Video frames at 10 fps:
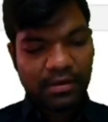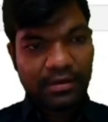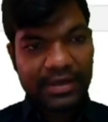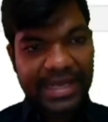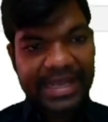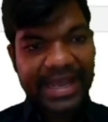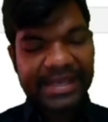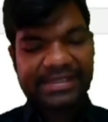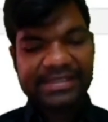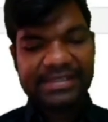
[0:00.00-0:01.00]

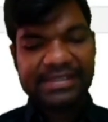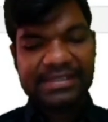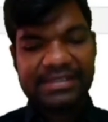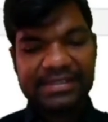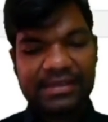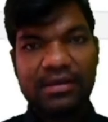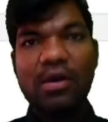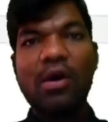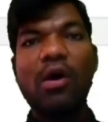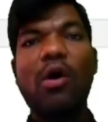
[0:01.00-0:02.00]
dx
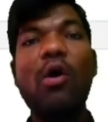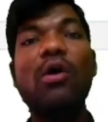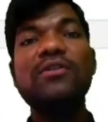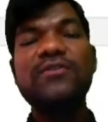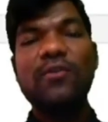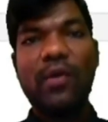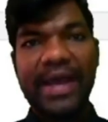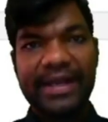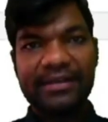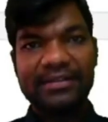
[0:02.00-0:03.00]
whole
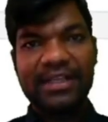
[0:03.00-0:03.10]
square.